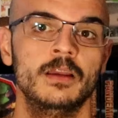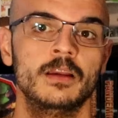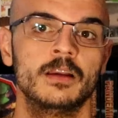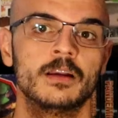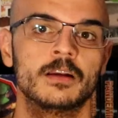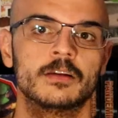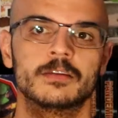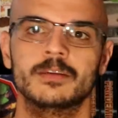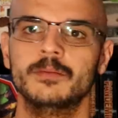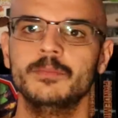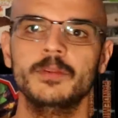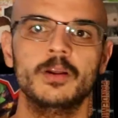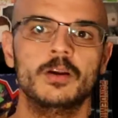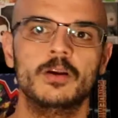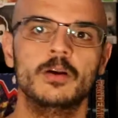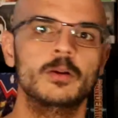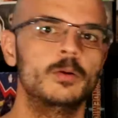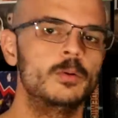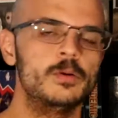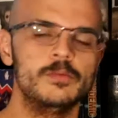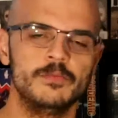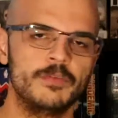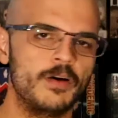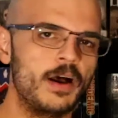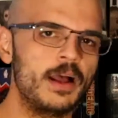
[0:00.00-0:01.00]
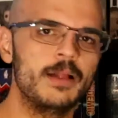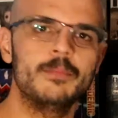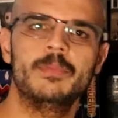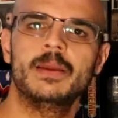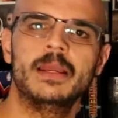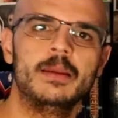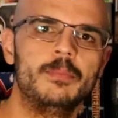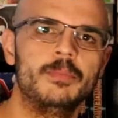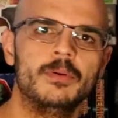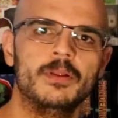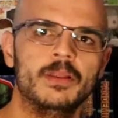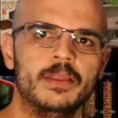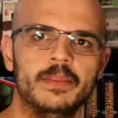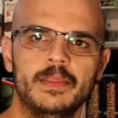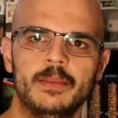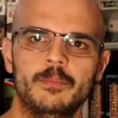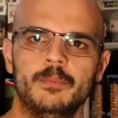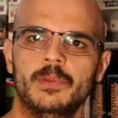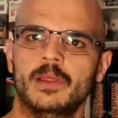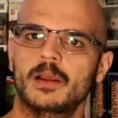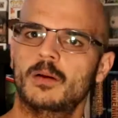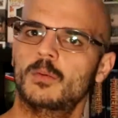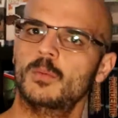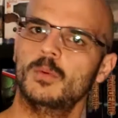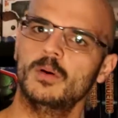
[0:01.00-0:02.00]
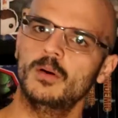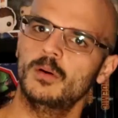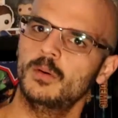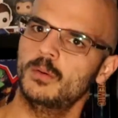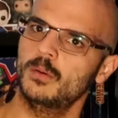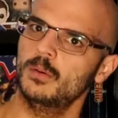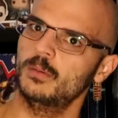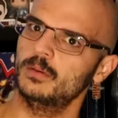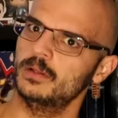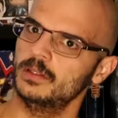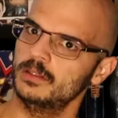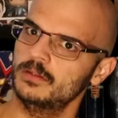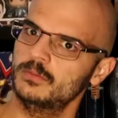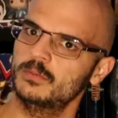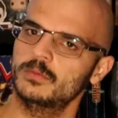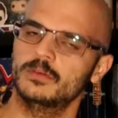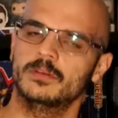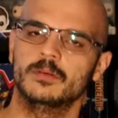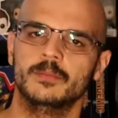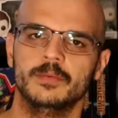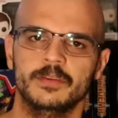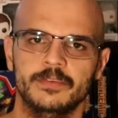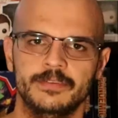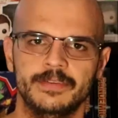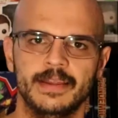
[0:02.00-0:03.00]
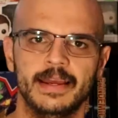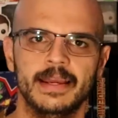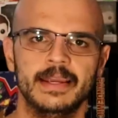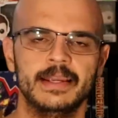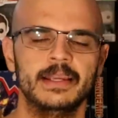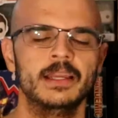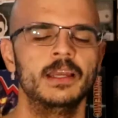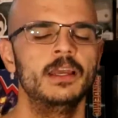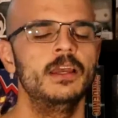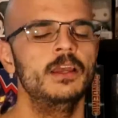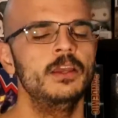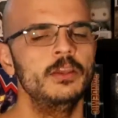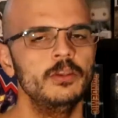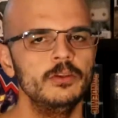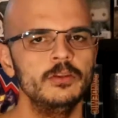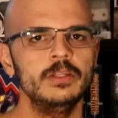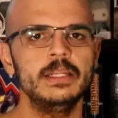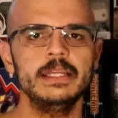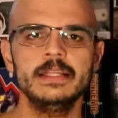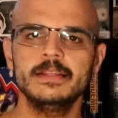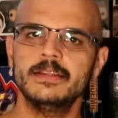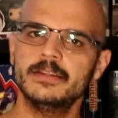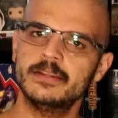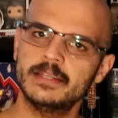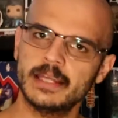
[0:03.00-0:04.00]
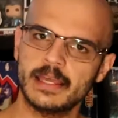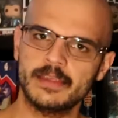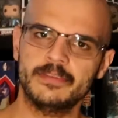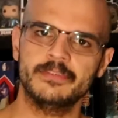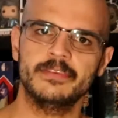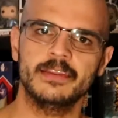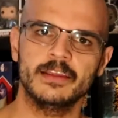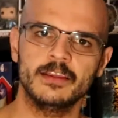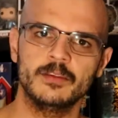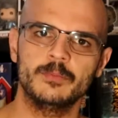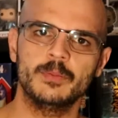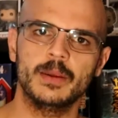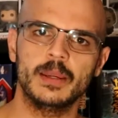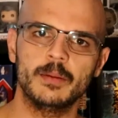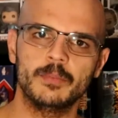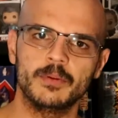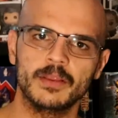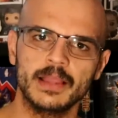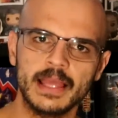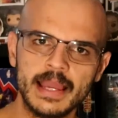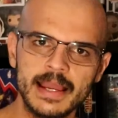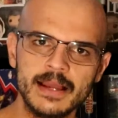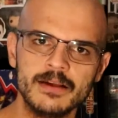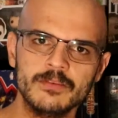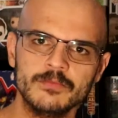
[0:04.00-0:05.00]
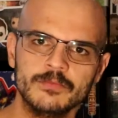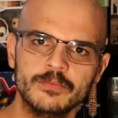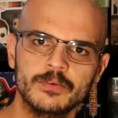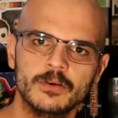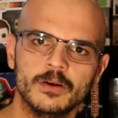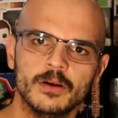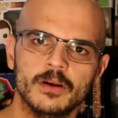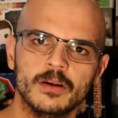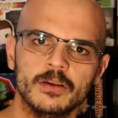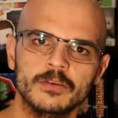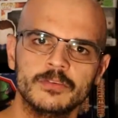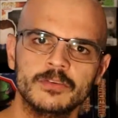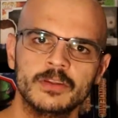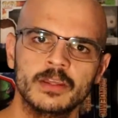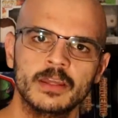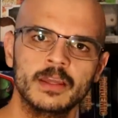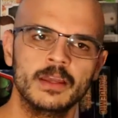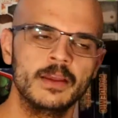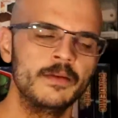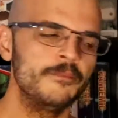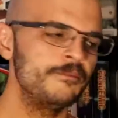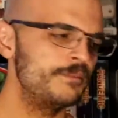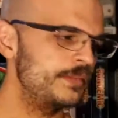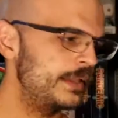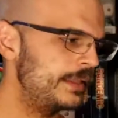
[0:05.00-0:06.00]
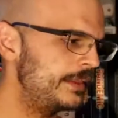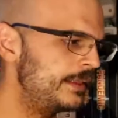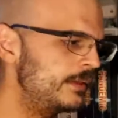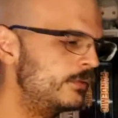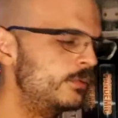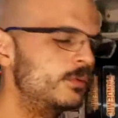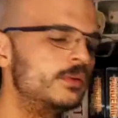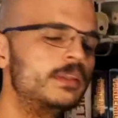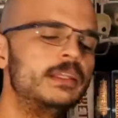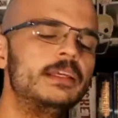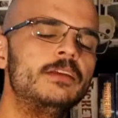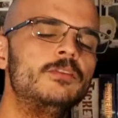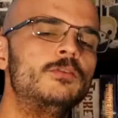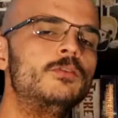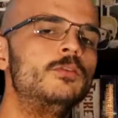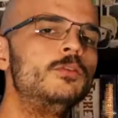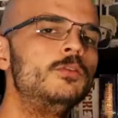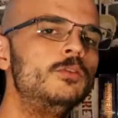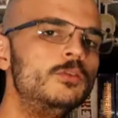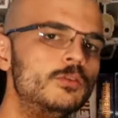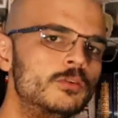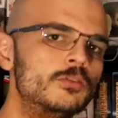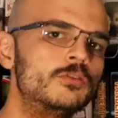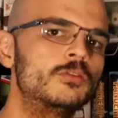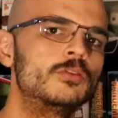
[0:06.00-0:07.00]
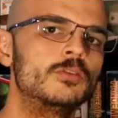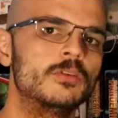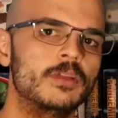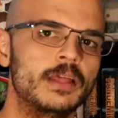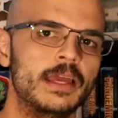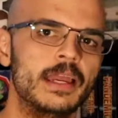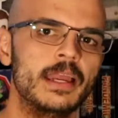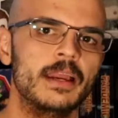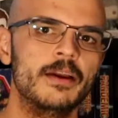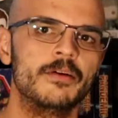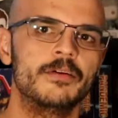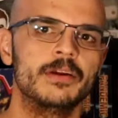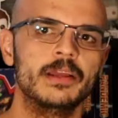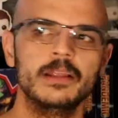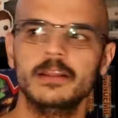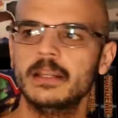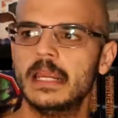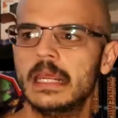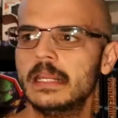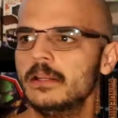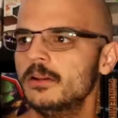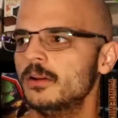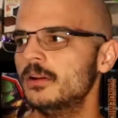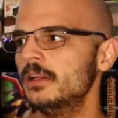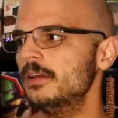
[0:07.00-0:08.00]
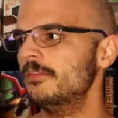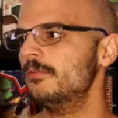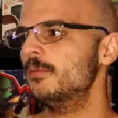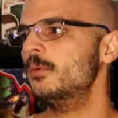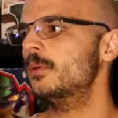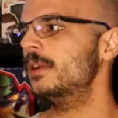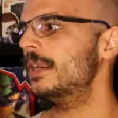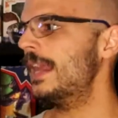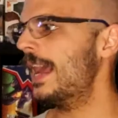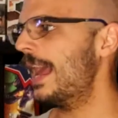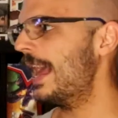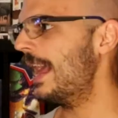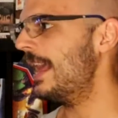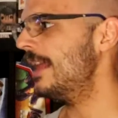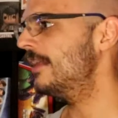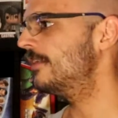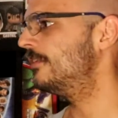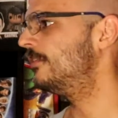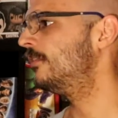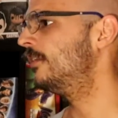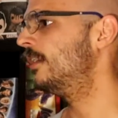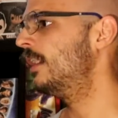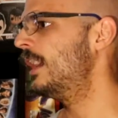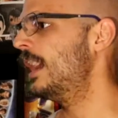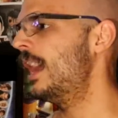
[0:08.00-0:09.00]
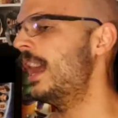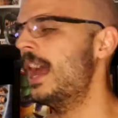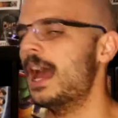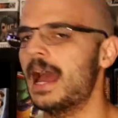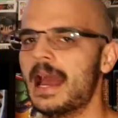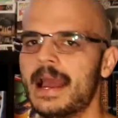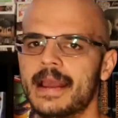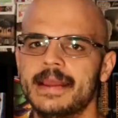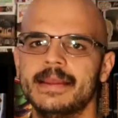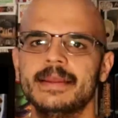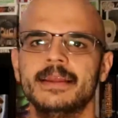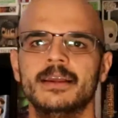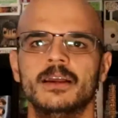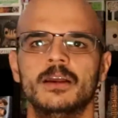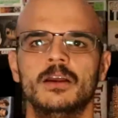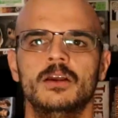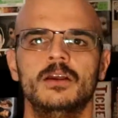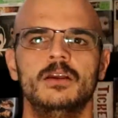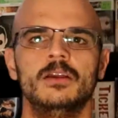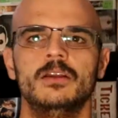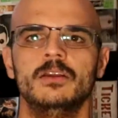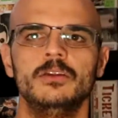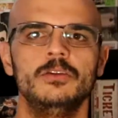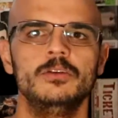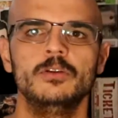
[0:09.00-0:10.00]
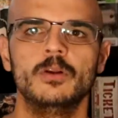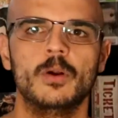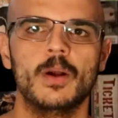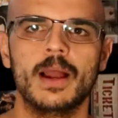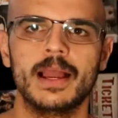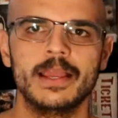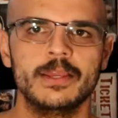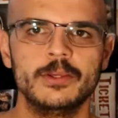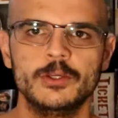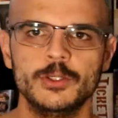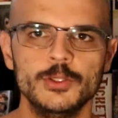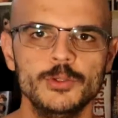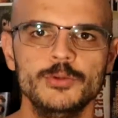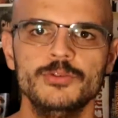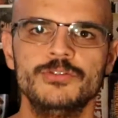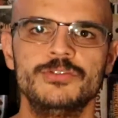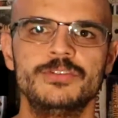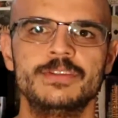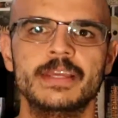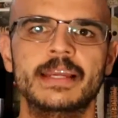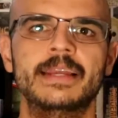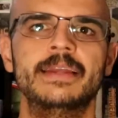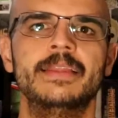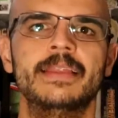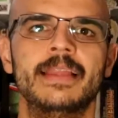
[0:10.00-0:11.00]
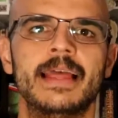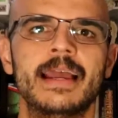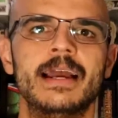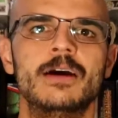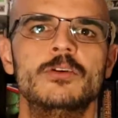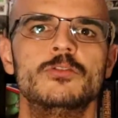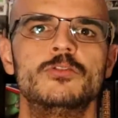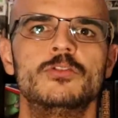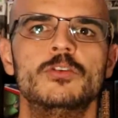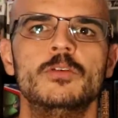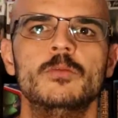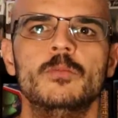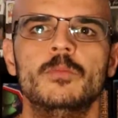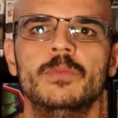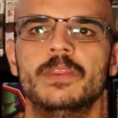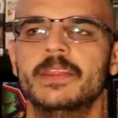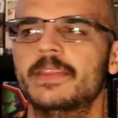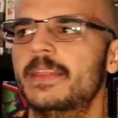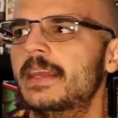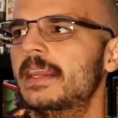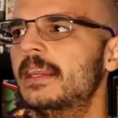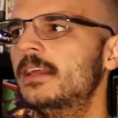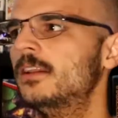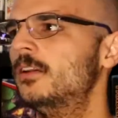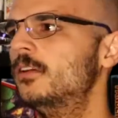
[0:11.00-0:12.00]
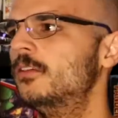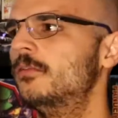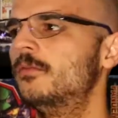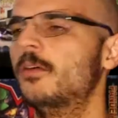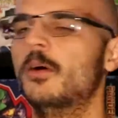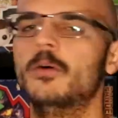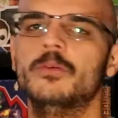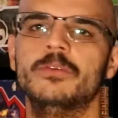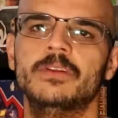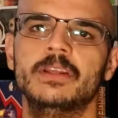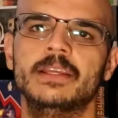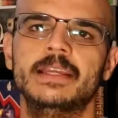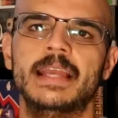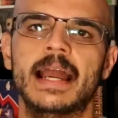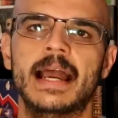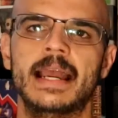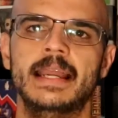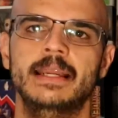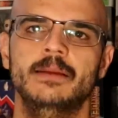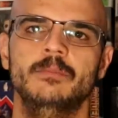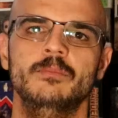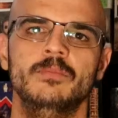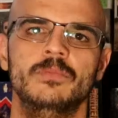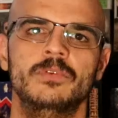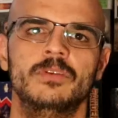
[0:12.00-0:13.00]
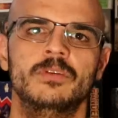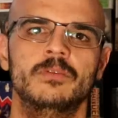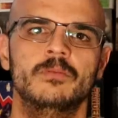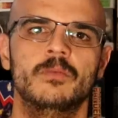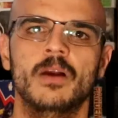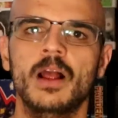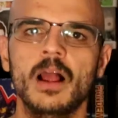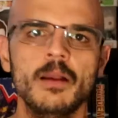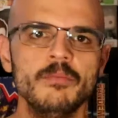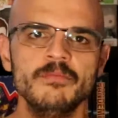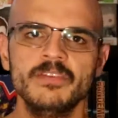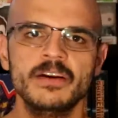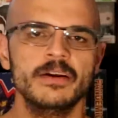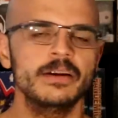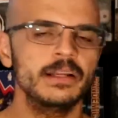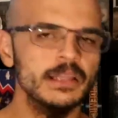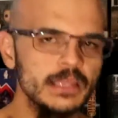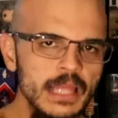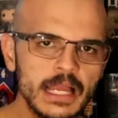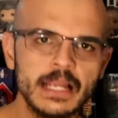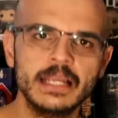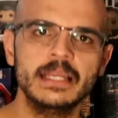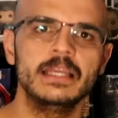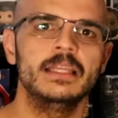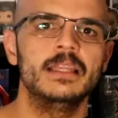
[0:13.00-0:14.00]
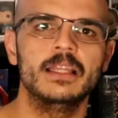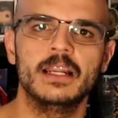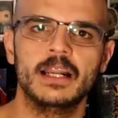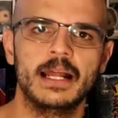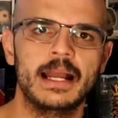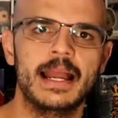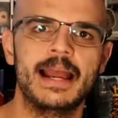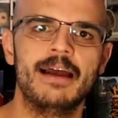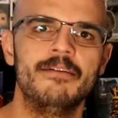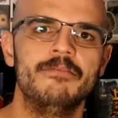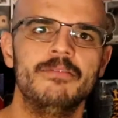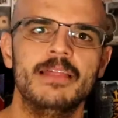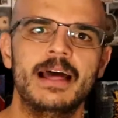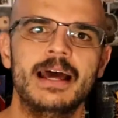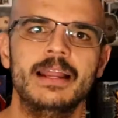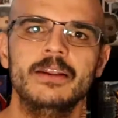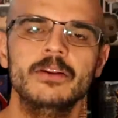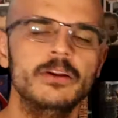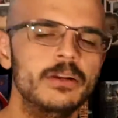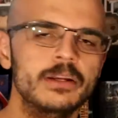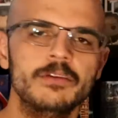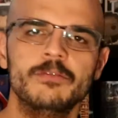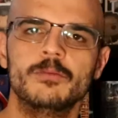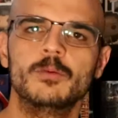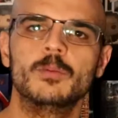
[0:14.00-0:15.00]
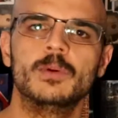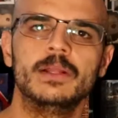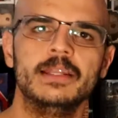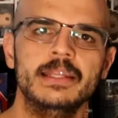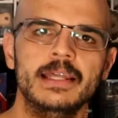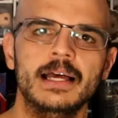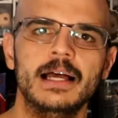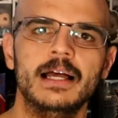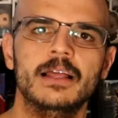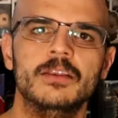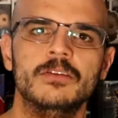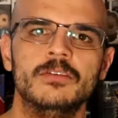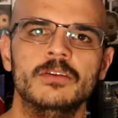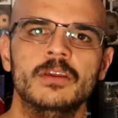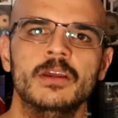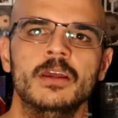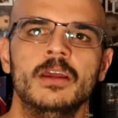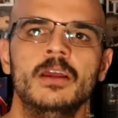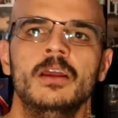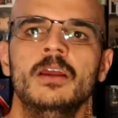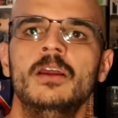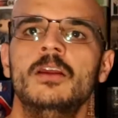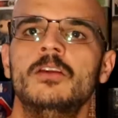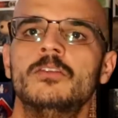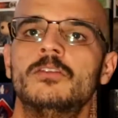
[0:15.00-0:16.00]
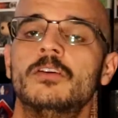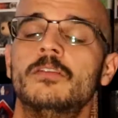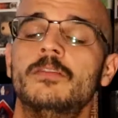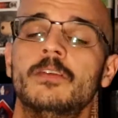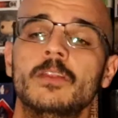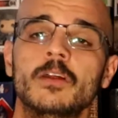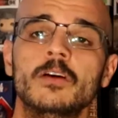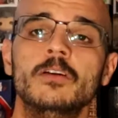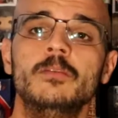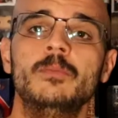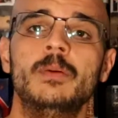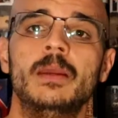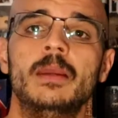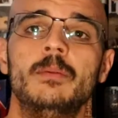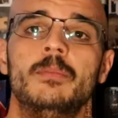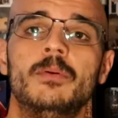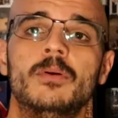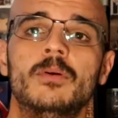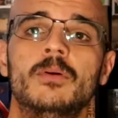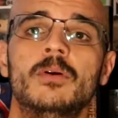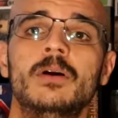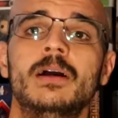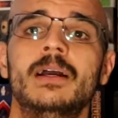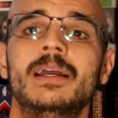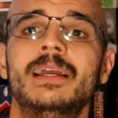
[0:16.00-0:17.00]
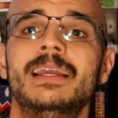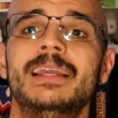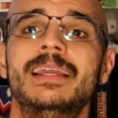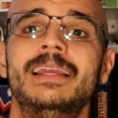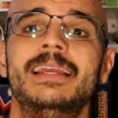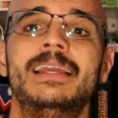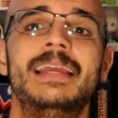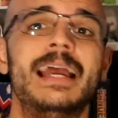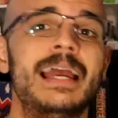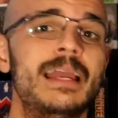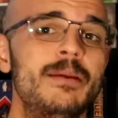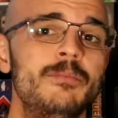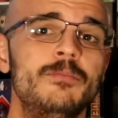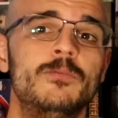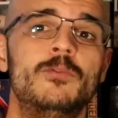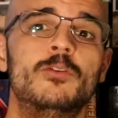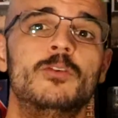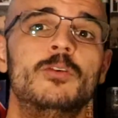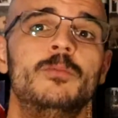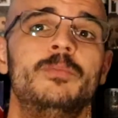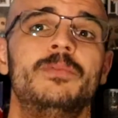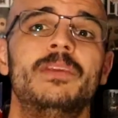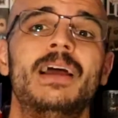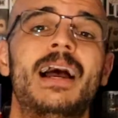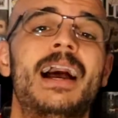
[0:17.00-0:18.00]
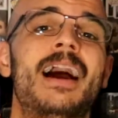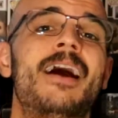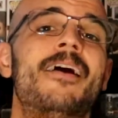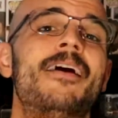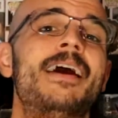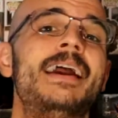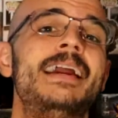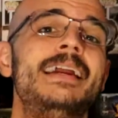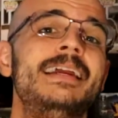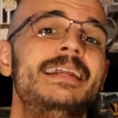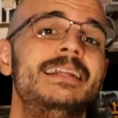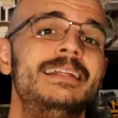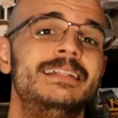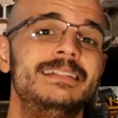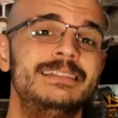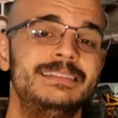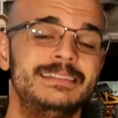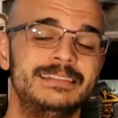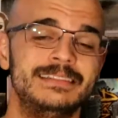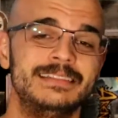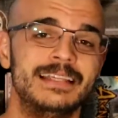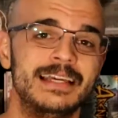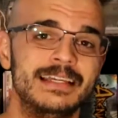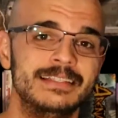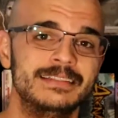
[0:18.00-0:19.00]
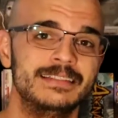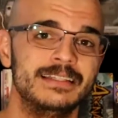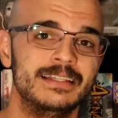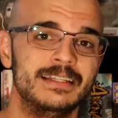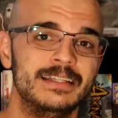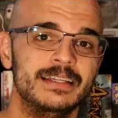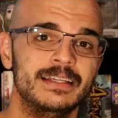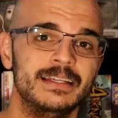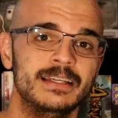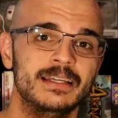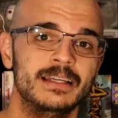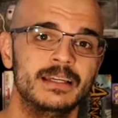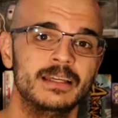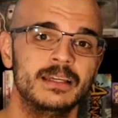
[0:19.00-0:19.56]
Because I'm not going to invite people and then be like, whoa, this was a mistake. You need to test these people out first. And that's what these neutral areas, and not everyone has a huge second lounge room that they can devote to games, right? I'm very lucky that I have that. Not everyone does. So for those people, game groups are a necessity.